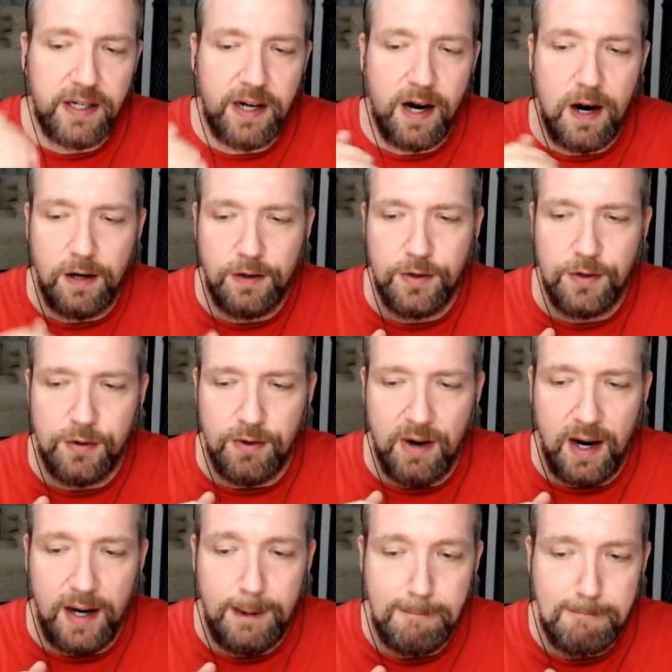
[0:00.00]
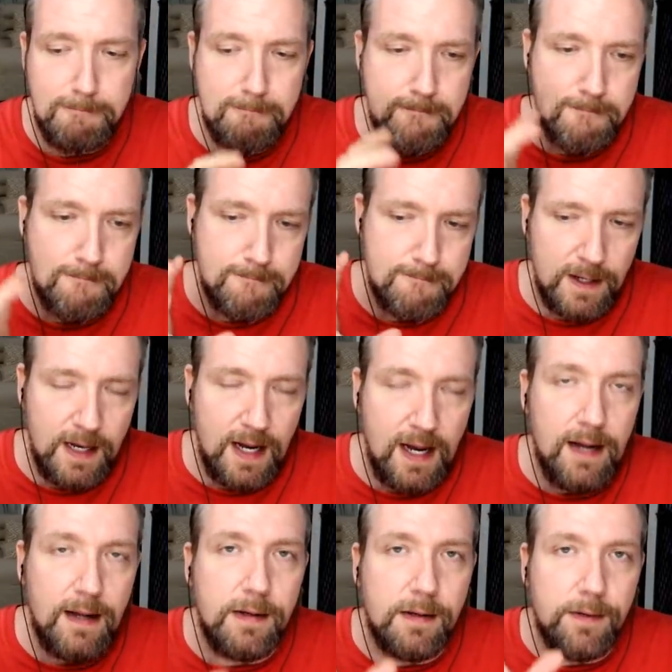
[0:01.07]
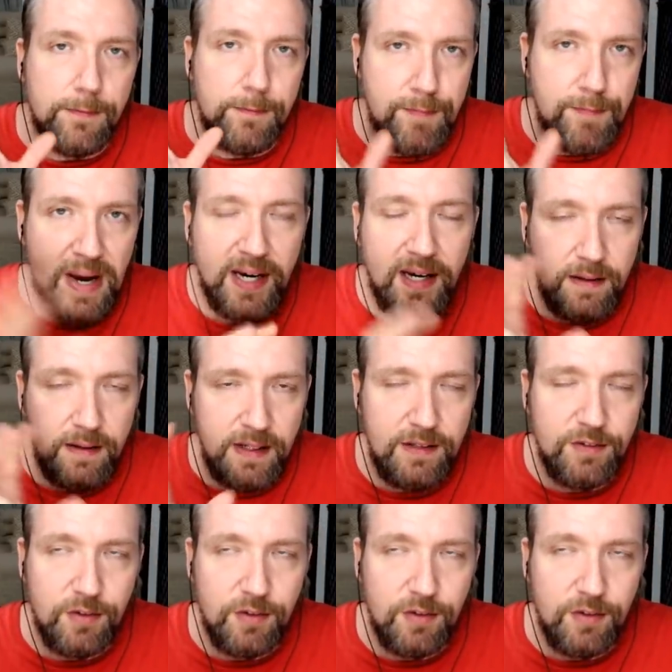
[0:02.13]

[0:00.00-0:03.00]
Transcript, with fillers: character to write, making these